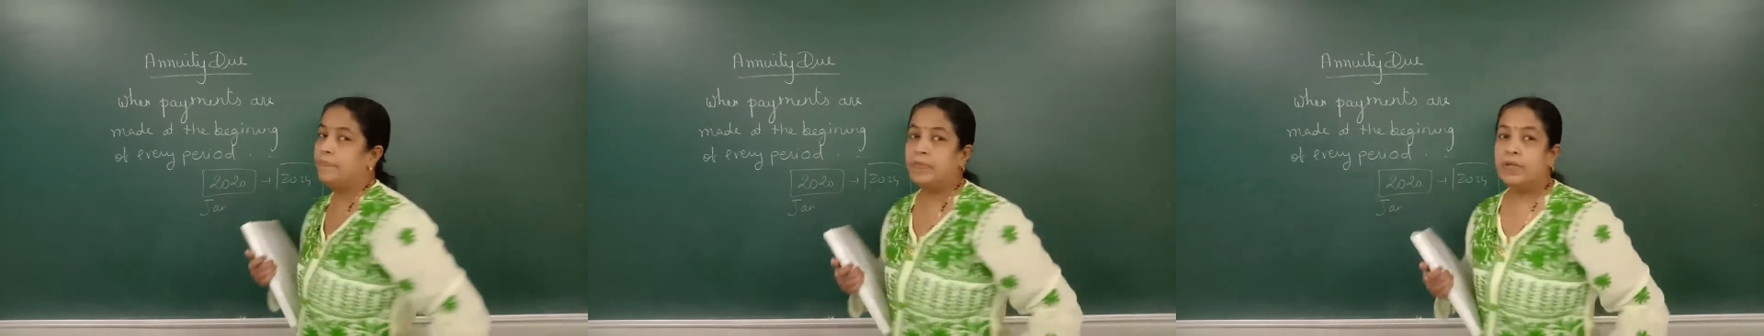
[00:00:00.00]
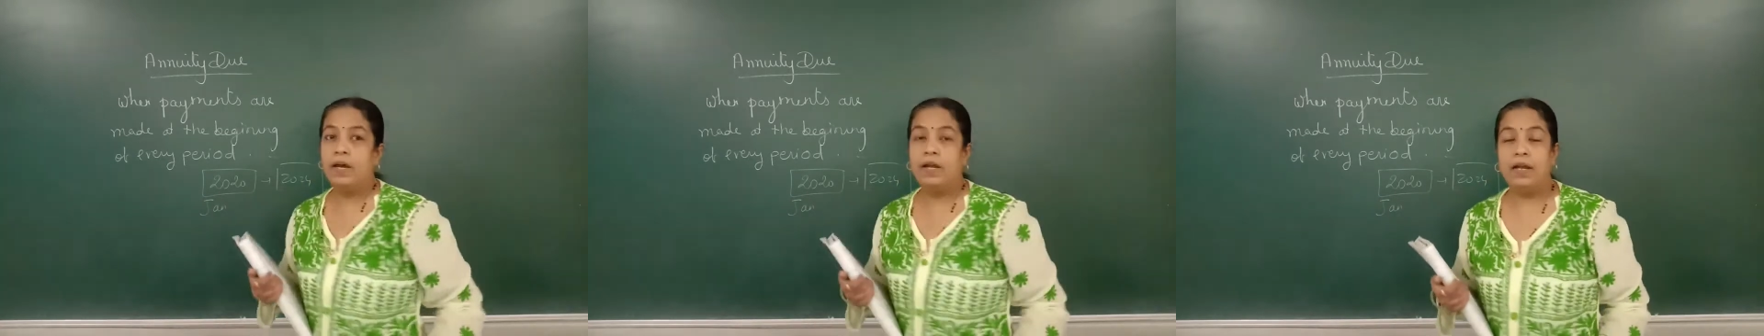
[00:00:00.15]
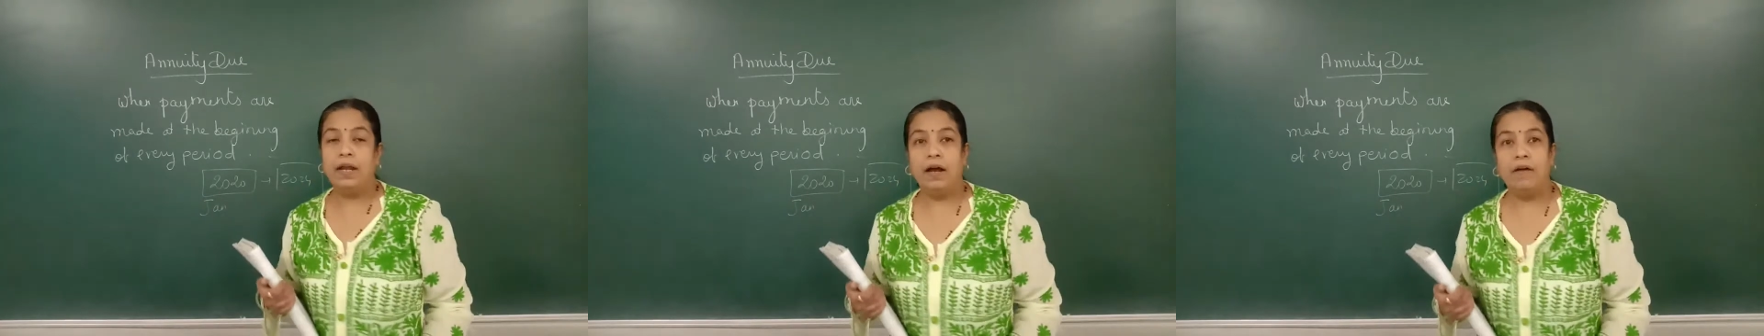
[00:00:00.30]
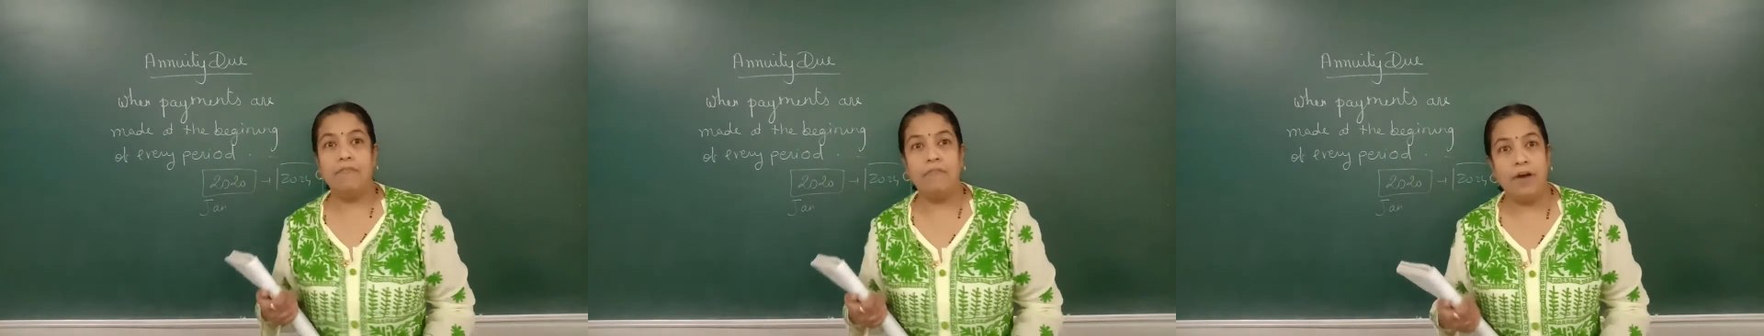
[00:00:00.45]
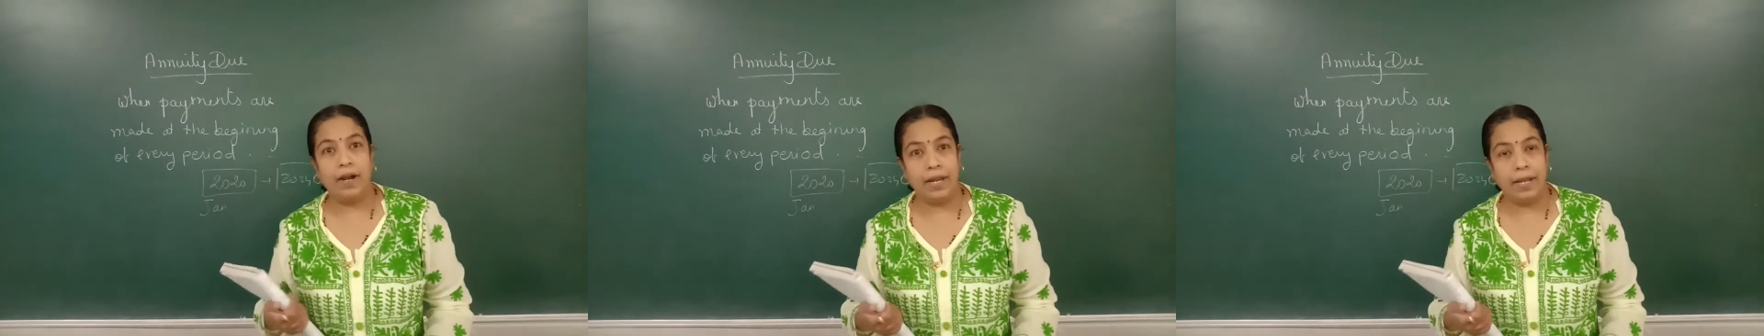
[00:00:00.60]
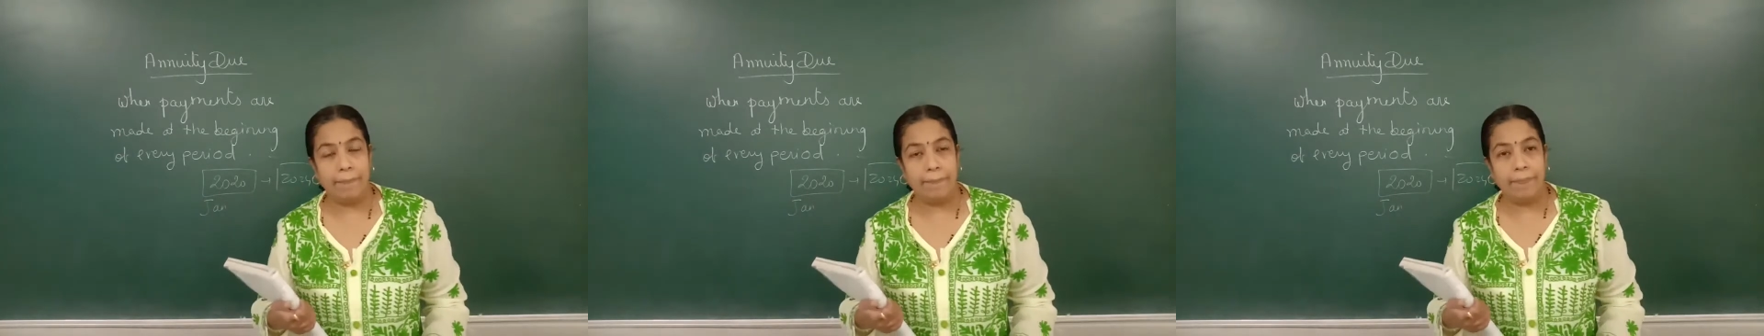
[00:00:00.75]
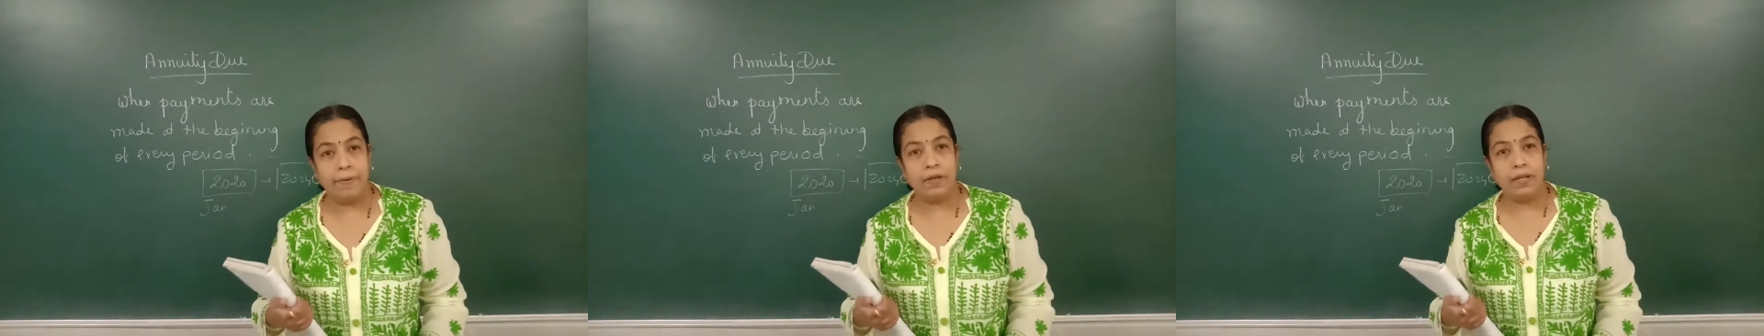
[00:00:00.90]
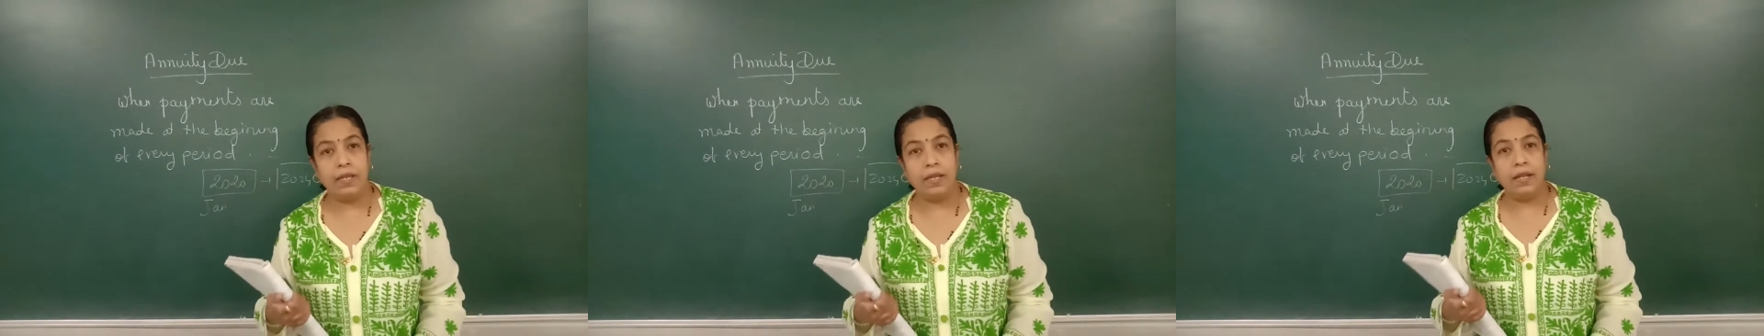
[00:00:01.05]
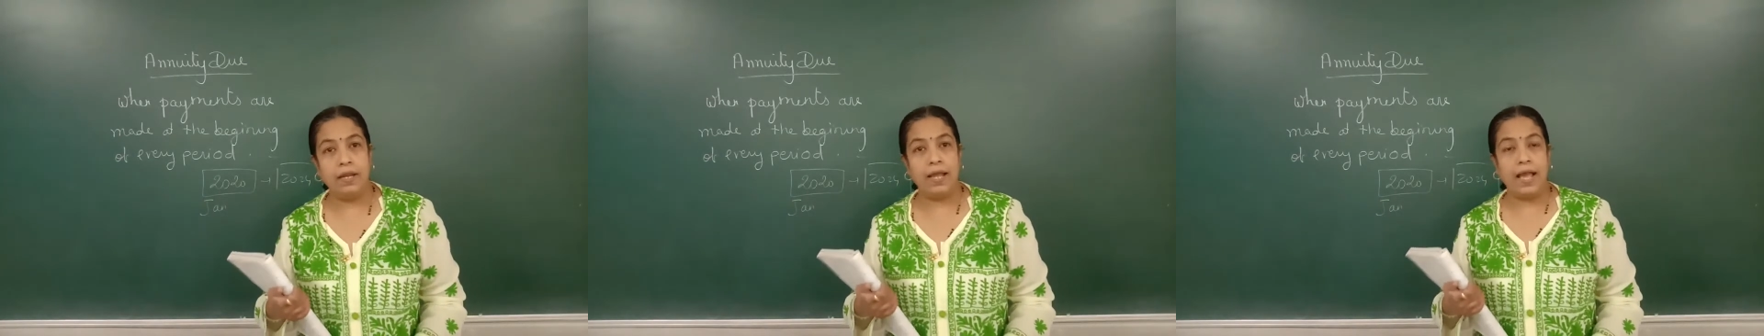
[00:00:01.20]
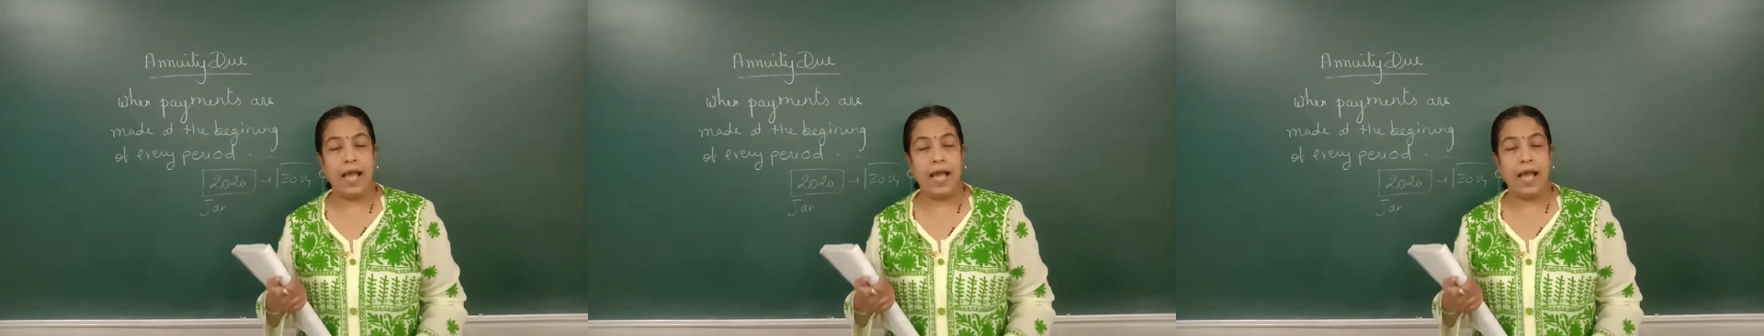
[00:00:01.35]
Now what happens in